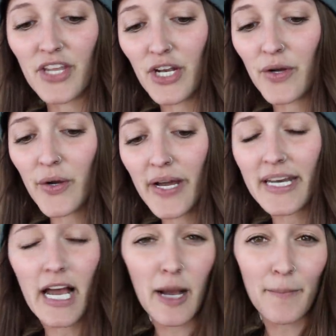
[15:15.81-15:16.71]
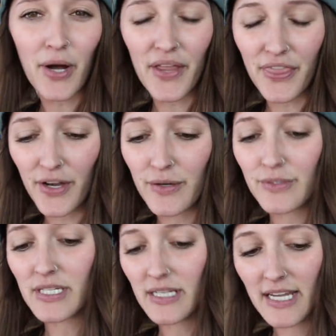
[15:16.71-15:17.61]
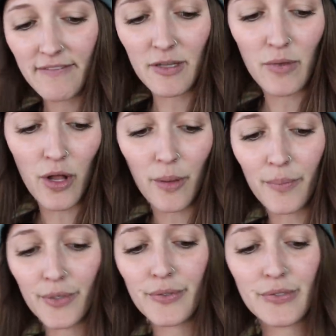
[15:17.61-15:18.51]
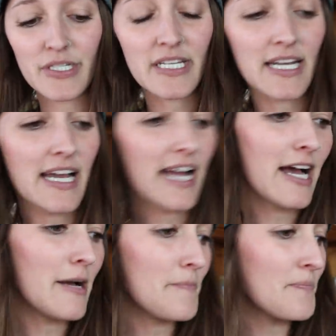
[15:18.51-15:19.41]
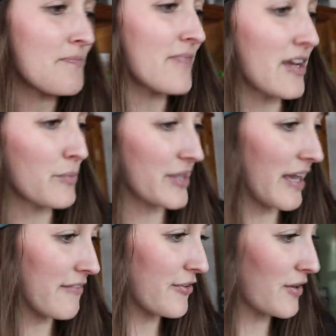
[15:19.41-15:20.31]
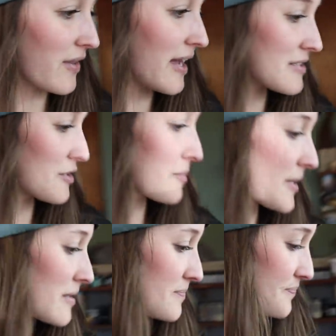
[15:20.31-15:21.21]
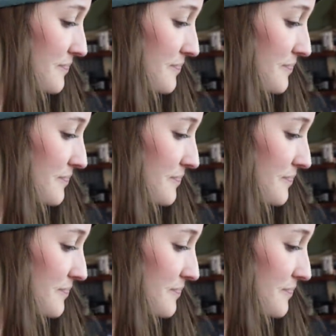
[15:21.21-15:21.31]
you know, go ahead and up pot those and give them all a boost um, with that fertilizer. But